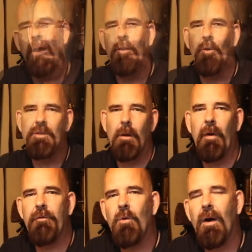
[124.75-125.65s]
I know some
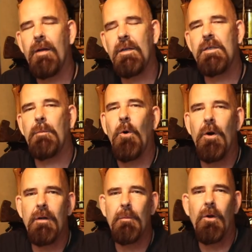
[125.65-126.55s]
of you are
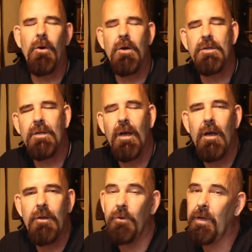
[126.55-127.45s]
disappointed because
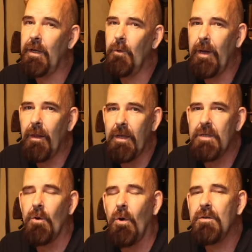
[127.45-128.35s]
you didn't win
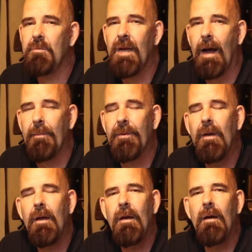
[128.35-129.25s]
this awesome tarp.
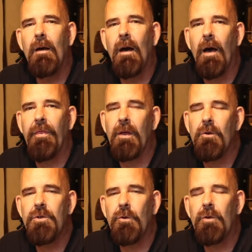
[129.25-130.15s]
I think you
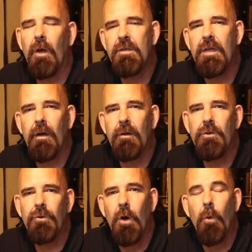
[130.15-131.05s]
should consider
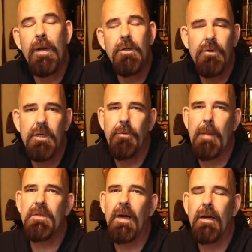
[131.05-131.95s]
to go into his
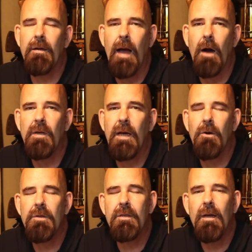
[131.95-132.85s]
website,
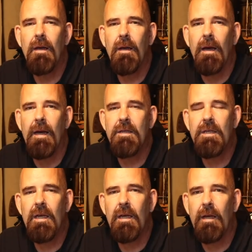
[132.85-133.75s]
Outhaus, and
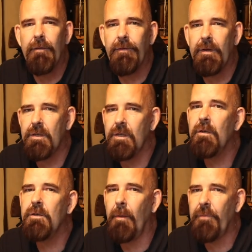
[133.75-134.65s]
see if it's
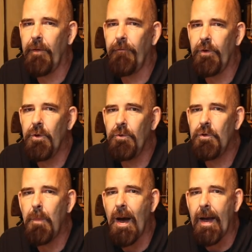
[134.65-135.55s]
something for you
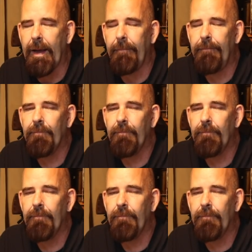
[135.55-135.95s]
to buy.